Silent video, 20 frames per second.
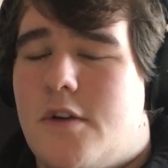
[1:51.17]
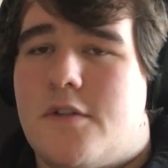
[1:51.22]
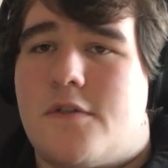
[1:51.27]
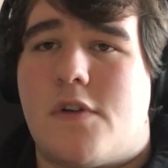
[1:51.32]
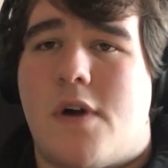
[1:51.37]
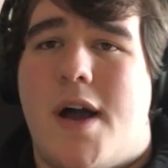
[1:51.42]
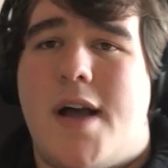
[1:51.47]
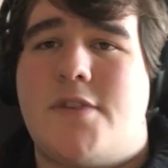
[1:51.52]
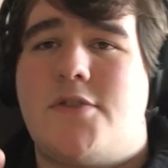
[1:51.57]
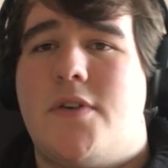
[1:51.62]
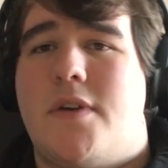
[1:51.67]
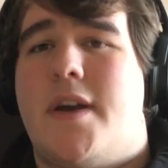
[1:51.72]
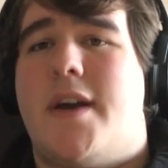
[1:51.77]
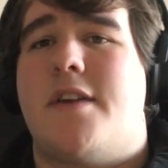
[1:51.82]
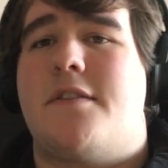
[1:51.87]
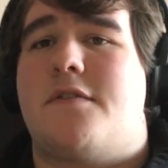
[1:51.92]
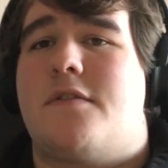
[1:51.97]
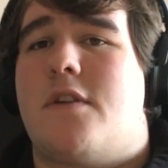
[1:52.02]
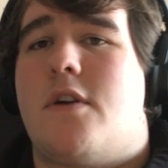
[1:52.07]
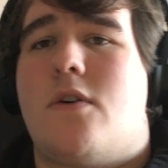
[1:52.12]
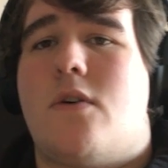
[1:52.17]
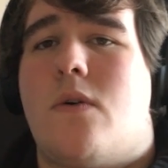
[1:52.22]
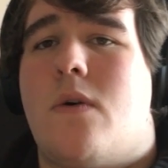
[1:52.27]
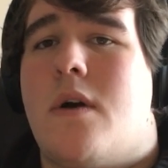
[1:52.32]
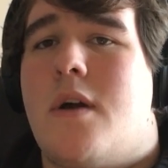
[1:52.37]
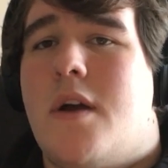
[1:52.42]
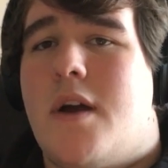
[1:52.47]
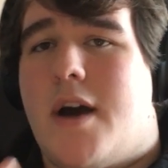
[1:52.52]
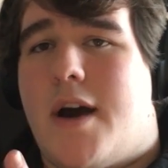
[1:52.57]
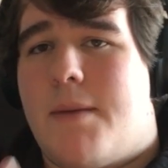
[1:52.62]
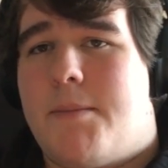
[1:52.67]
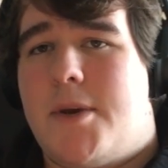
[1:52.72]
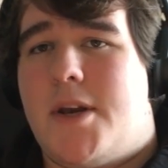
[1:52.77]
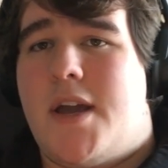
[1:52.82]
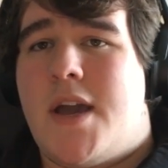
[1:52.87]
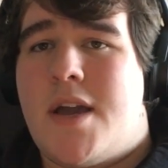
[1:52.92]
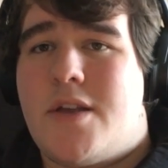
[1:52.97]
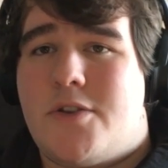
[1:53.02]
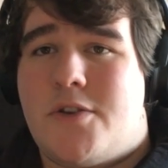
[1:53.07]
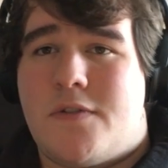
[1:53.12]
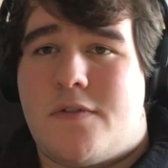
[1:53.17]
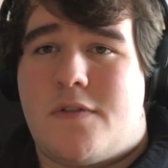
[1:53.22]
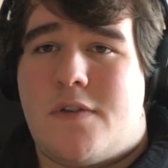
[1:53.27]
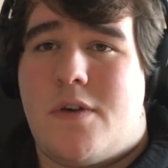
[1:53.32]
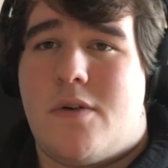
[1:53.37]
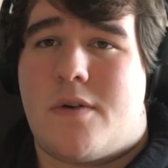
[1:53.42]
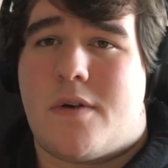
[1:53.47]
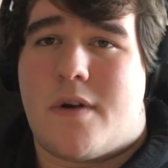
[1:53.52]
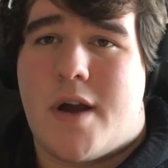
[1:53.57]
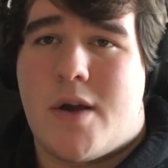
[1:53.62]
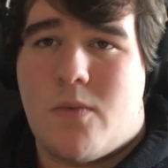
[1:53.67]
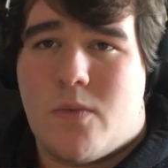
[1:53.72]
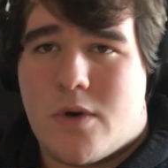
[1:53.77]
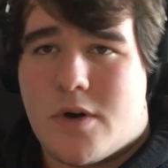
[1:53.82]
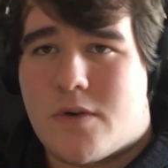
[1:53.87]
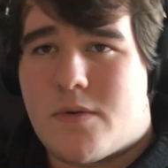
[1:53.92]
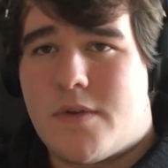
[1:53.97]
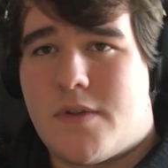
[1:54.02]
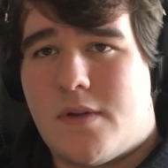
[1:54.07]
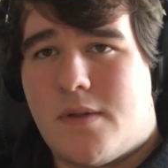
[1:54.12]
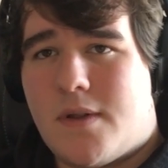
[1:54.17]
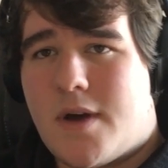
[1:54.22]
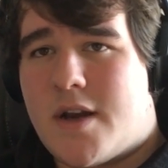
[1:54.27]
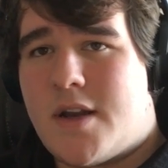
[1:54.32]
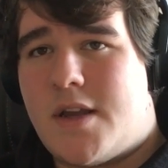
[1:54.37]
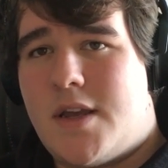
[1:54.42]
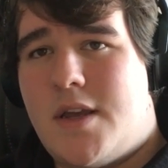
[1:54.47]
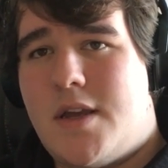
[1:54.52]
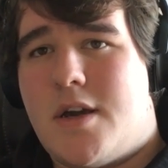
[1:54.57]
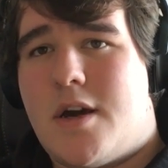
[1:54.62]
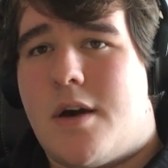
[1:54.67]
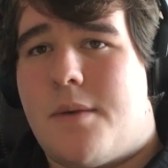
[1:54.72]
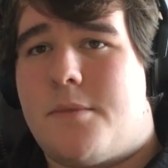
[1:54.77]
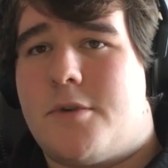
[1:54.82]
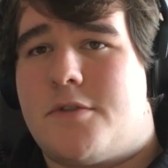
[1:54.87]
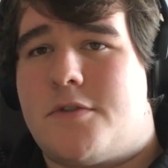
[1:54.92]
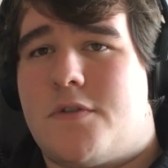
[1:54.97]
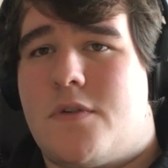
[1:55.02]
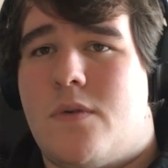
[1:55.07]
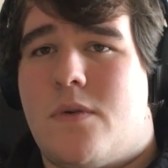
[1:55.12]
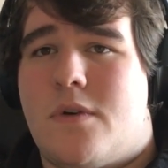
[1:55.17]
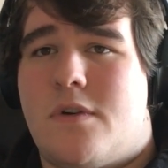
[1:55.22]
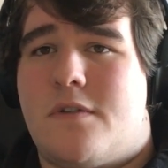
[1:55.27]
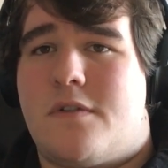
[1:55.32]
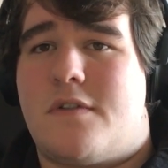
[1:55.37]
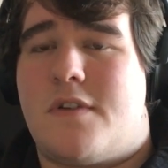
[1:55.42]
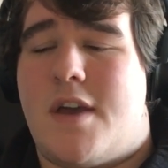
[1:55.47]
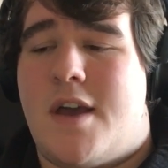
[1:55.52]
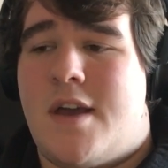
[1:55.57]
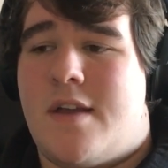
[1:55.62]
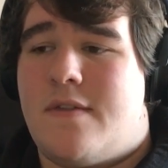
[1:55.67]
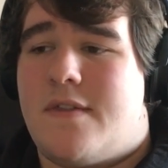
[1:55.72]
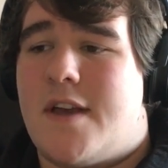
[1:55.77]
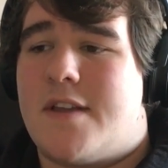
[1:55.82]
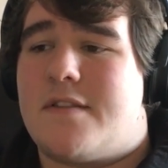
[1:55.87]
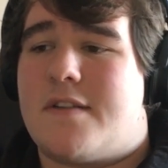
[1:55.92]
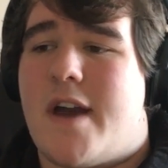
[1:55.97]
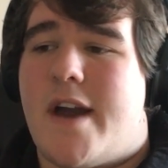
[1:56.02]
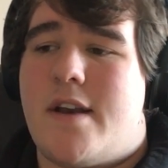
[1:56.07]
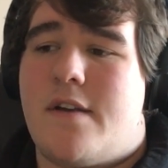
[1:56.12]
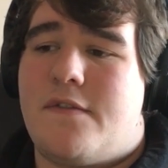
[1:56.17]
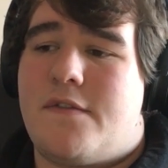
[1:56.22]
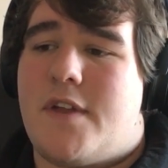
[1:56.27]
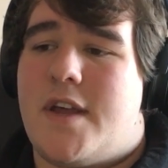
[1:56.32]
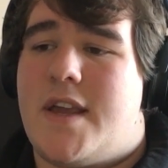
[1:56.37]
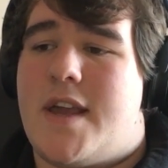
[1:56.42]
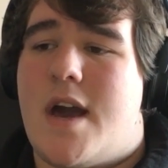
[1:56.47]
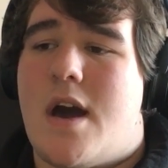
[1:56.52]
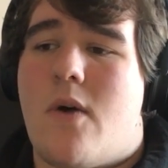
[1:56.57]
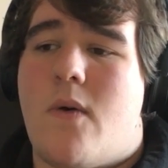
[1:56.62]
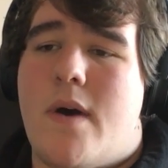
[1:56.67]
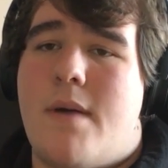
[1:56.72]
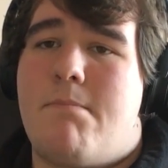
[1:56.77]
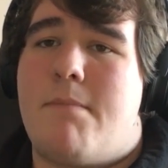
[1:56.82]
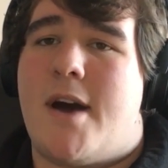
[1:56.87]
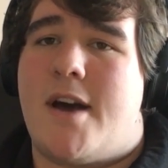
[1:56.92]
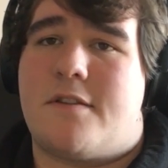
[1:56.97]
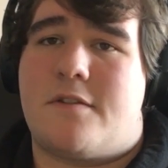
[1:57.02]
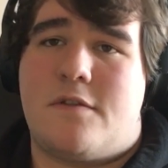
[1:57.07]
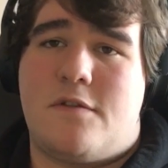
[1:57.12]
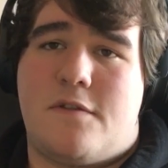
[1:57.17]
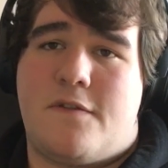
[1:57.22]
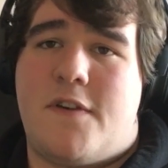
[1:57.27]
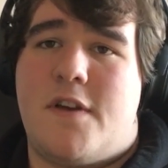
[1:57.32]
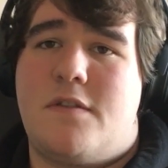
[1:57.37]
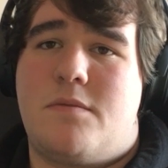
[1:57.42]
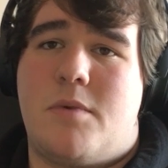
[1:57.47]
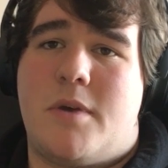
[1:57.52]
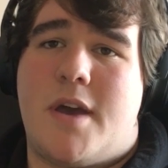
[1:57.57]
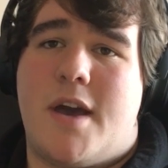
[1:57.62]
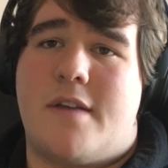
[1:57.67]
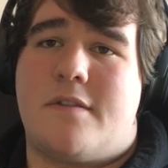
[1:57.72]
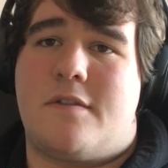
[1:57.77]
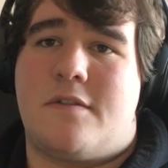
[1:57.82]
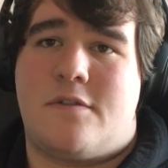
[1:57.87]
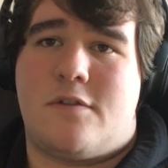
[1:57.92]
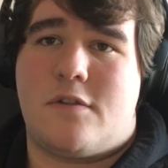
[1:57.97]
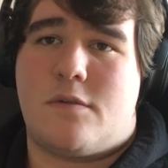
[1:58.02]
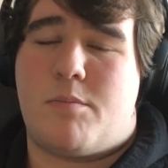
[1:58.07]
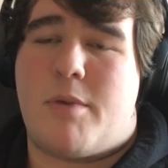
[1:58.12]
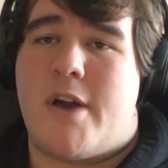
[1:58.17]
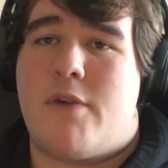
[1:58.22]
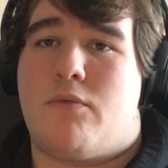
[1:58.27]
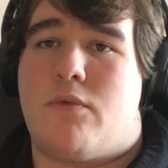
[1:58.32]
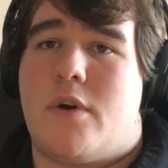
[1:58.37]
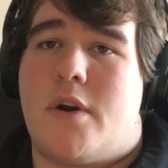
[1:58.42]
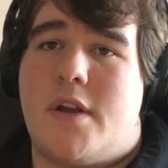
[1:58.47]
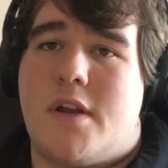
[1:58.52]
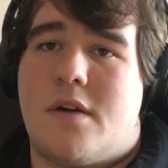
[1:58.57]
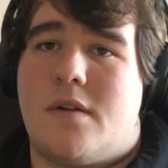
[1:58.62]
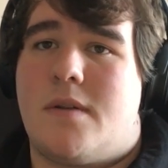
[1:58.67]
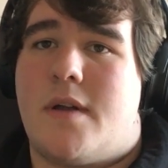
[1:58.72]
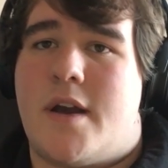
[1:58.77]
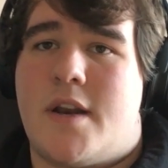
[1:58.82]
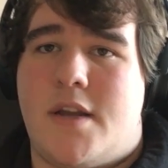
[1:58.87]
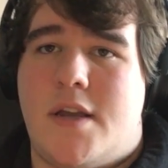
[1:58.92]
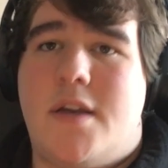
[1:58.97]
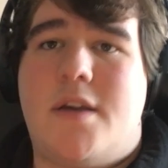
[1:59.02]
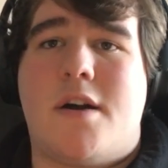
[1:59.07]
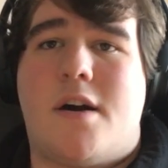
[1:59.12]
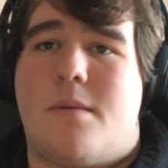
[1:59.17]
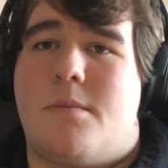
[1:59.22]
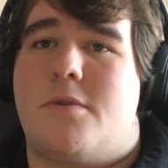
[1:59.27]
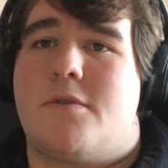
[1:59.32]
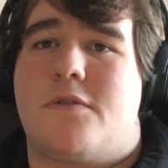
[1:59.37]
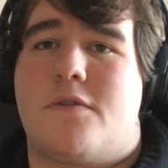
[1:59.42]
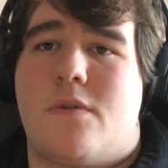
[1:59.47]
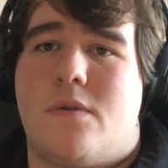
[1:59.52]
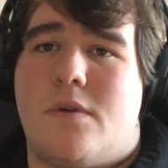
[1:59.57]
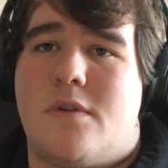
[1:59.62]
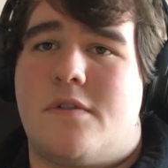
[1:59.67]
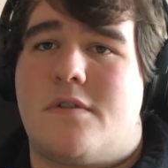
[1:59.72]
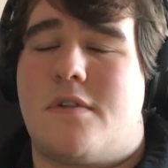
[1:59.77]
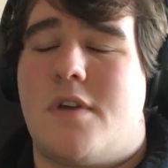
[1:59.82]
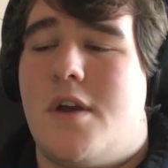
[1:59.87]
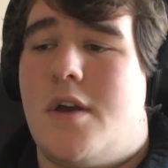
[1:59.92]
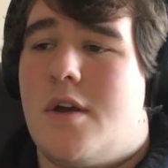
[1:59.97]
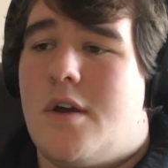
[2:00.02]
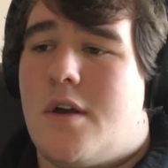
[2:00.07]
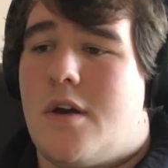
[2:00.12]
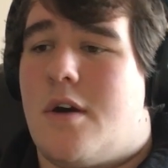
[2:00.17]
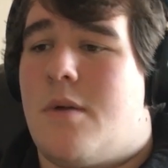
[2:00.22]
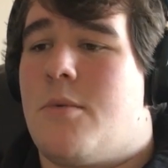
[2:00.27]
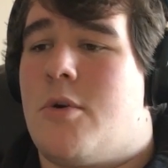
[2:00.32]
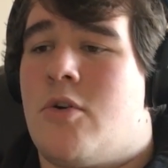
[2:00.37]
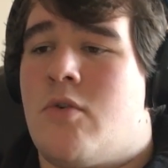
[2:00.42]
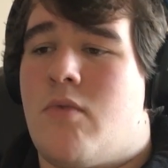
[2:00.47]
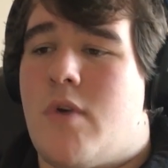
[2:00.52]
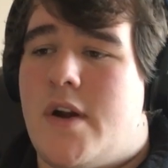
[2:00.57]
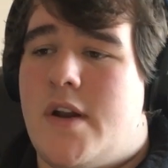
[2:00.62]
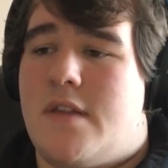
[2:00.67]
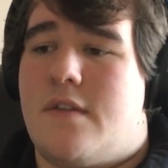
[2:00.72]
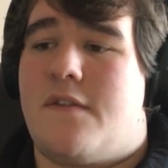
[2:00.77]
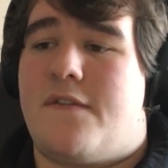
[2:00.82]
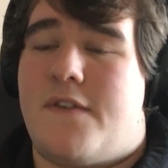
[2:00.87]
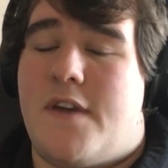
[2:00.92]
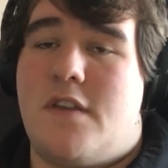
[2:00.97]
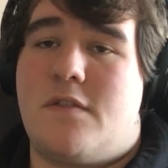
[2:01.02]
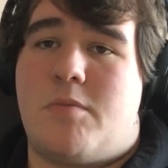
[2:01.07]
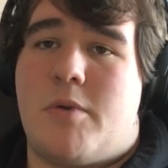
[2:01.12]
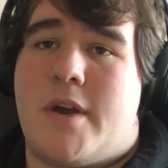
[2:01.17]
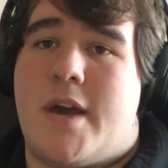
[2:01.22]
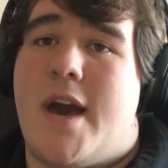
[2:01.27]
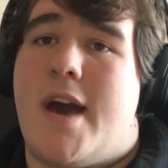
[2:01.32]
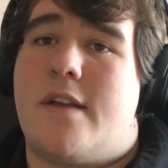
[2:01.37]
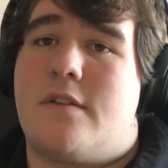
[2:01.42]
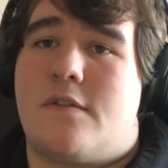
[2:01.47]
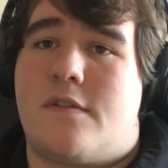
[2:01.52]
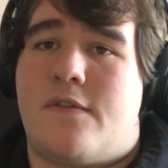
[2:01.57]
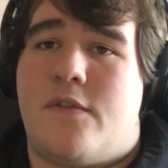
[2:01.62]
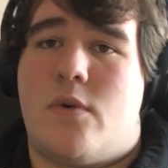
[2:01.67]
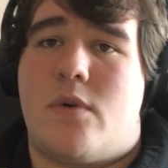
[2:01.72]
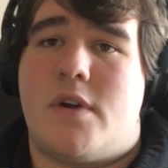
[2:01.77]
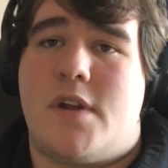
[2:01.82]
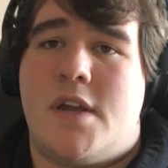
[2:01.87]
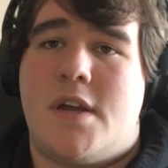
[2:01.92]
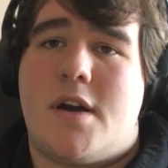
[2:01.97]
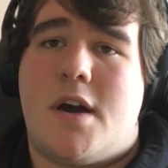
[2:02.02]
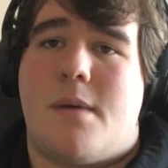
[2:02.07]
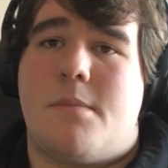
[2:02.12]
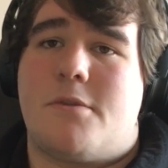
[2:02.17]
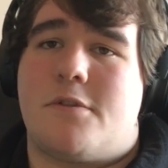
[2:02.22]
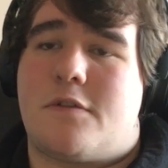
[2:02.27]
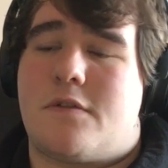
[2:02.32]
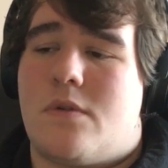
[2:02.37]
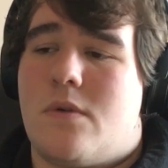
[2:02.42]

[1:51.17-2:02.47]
So as you guys know, I'm an agency owner. I work with a lot of e-commerce stores, and that's kind of like how I mastered Facebook ads, is just by running a lot of e-commerce stores, or running the Facebook ads for e-commerce